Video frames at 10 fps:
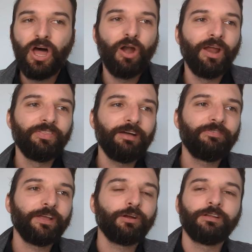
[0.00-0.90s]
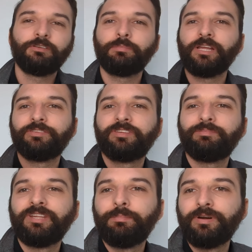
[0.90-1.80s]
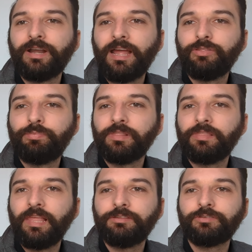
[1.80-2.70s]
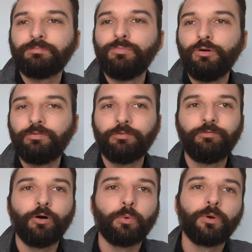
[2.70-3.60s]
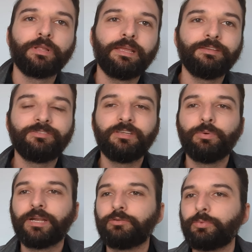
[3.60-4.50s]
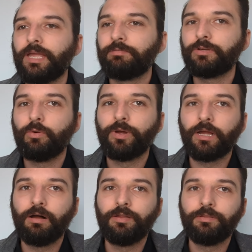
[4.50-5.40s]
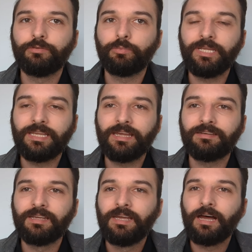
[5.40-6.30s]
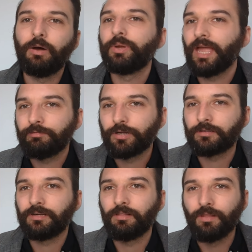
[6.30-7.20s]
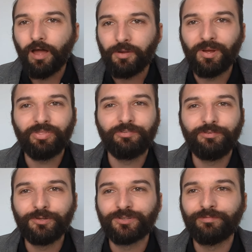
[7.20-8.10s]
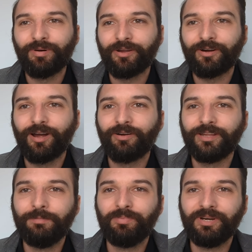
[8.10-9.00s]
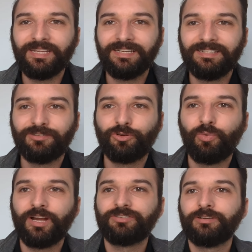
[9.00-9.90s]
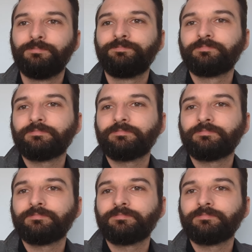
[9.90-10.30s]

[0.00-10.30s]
All right, that fight card is going to be on September 9th, but let's move forward and see what else we have going on this weekend. We have talked a lot about the future of Badr Hari and putting it into question.